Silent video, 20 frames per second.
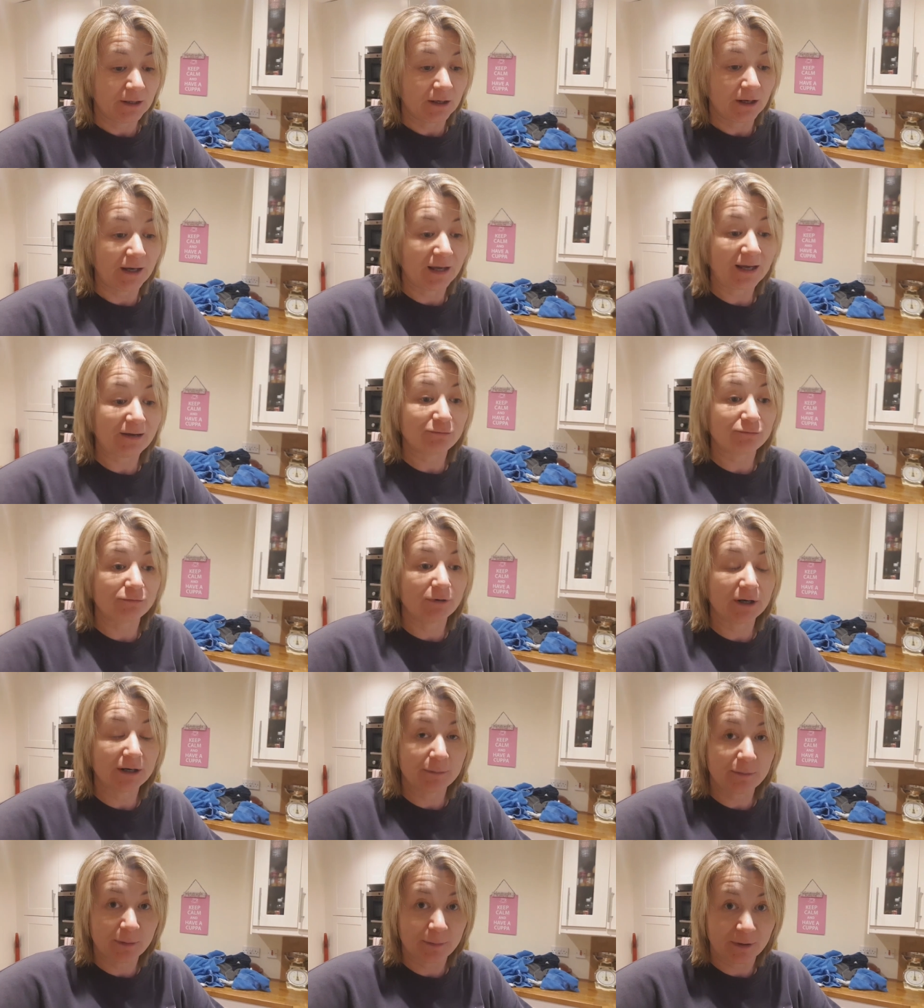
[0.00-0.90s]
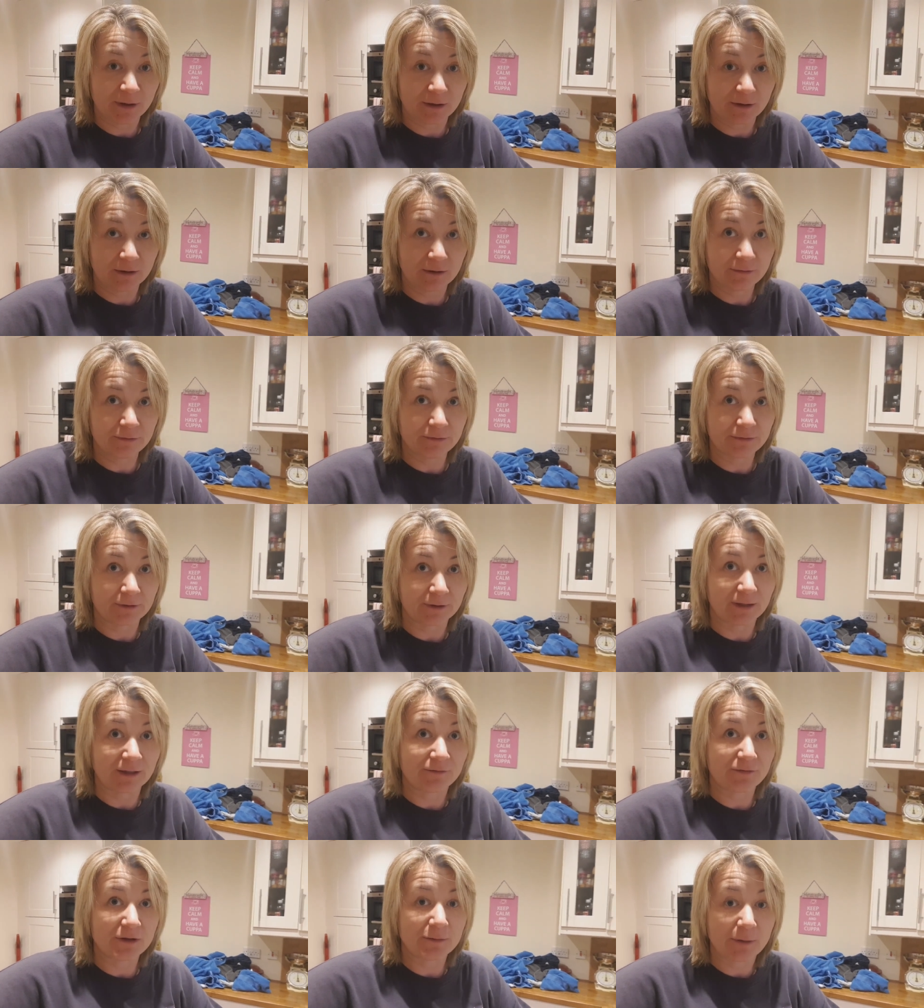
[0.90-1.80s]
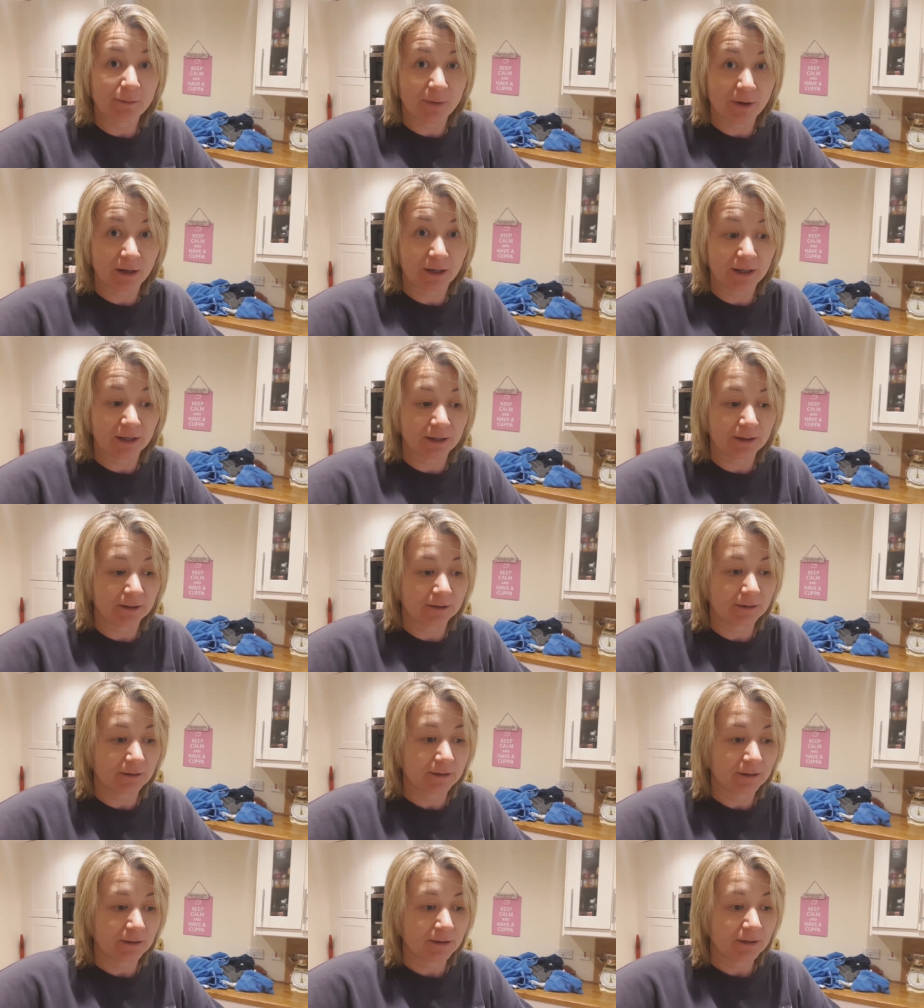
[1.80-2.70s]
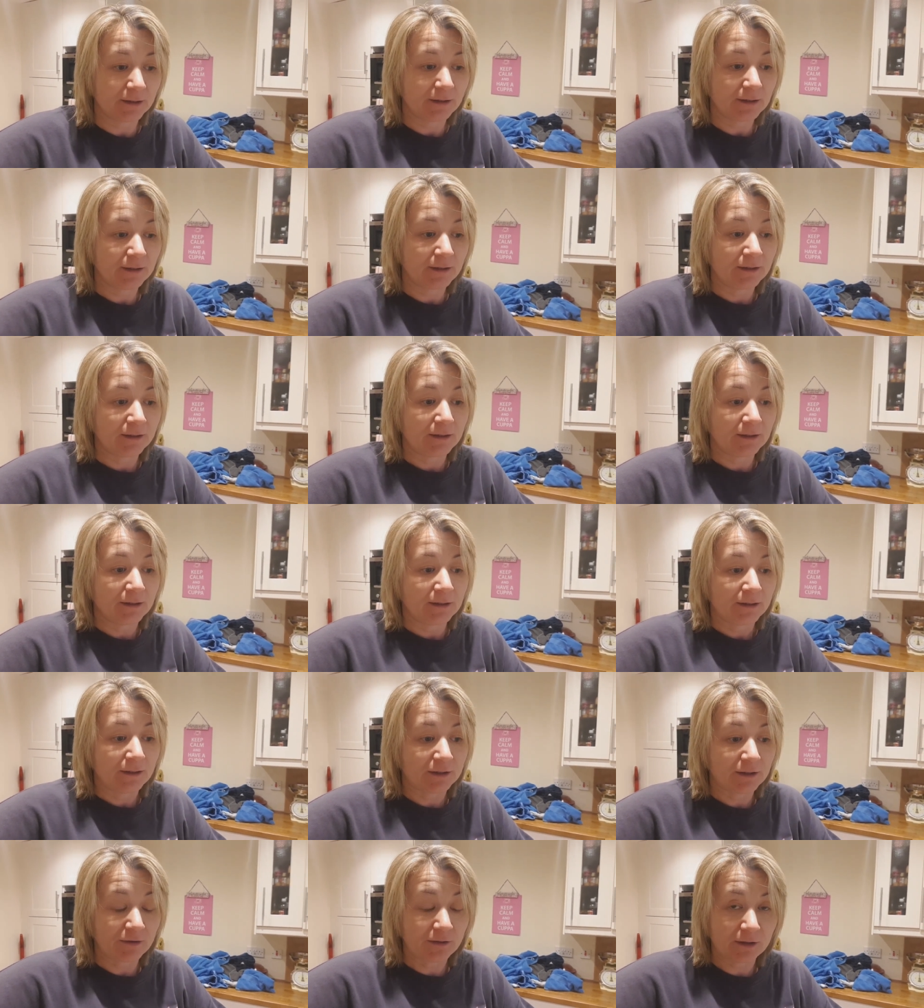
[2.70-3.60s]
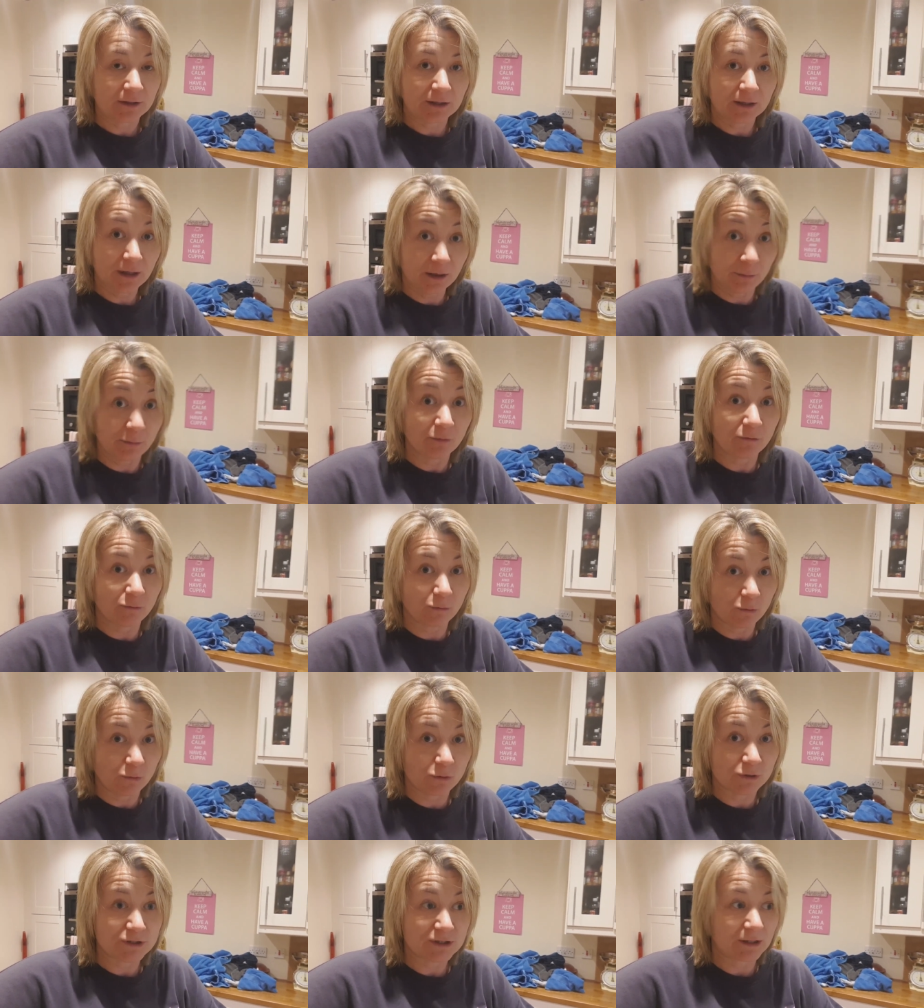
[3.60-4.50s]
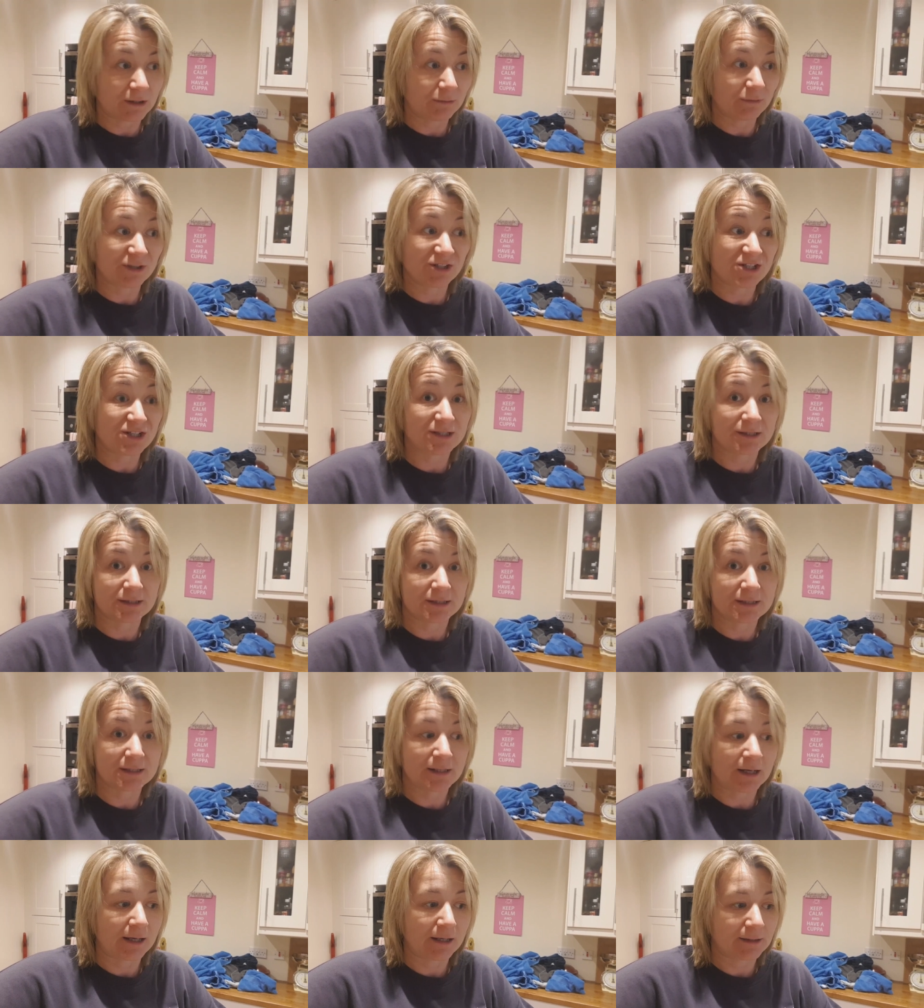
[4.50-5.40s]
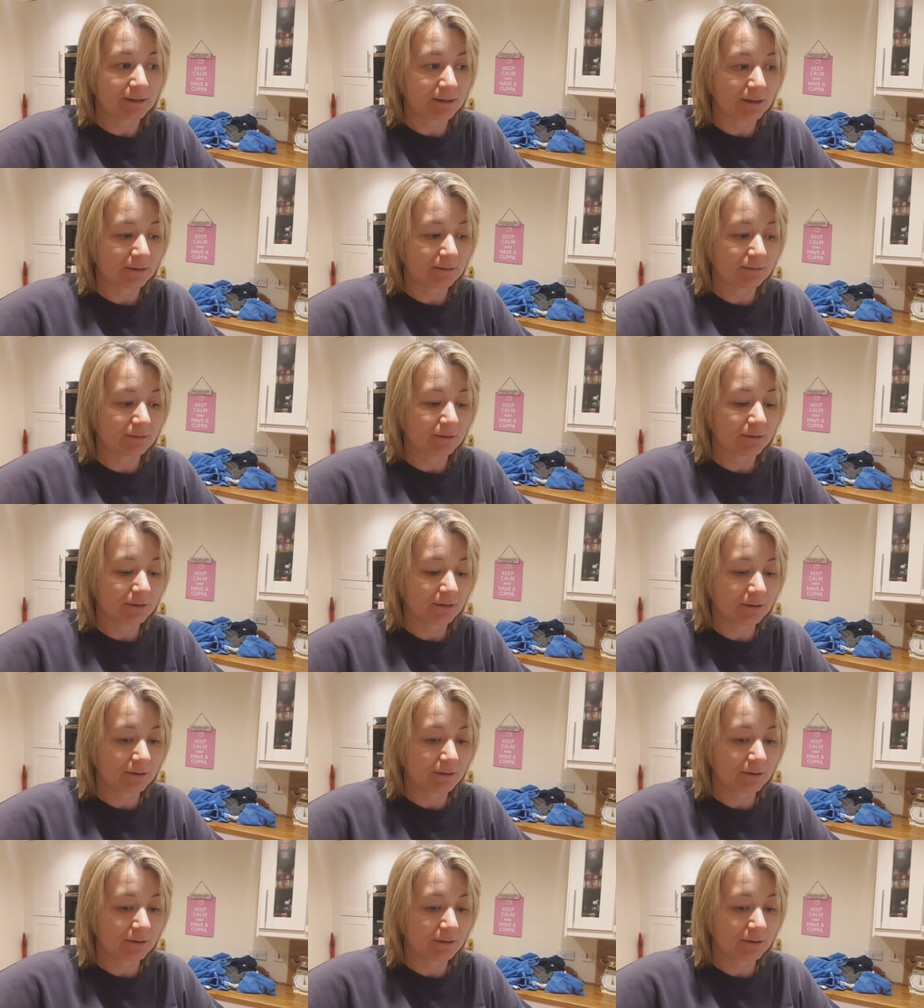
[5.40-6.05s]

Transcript: I have run him a bath, given him a bucket, another cup of water, which isn't staying down.